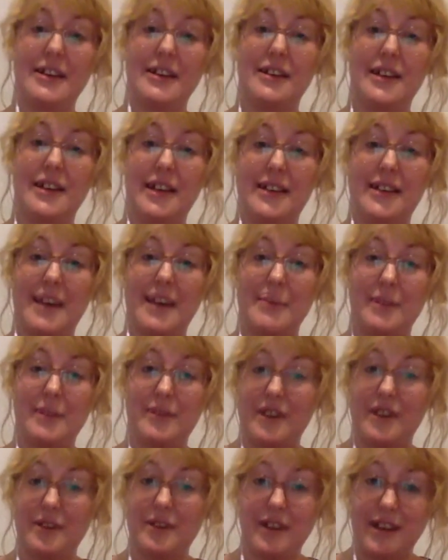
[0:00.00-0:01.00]
And it can be
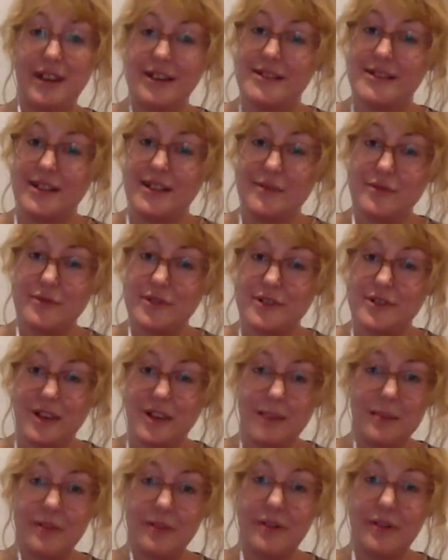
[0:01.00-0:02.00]
very easy for some
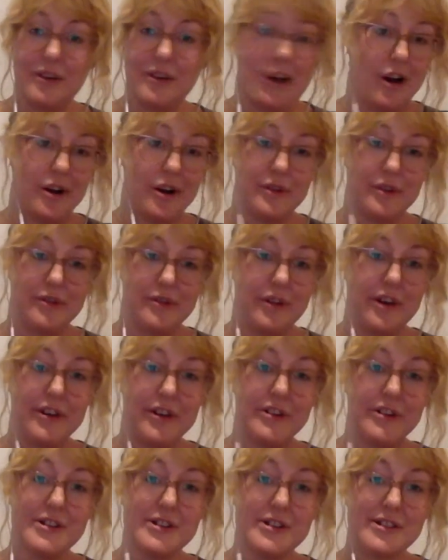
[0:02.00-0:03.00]
and very hard for
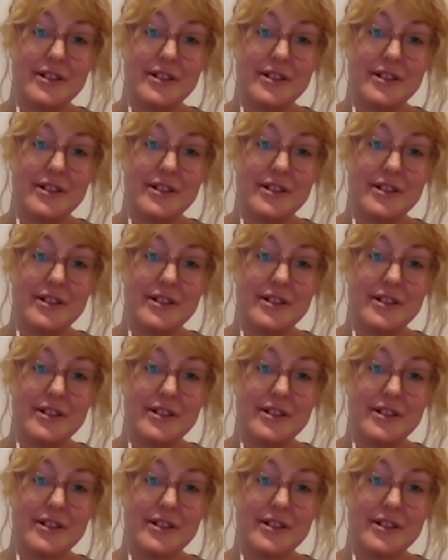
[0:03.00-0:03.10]
others.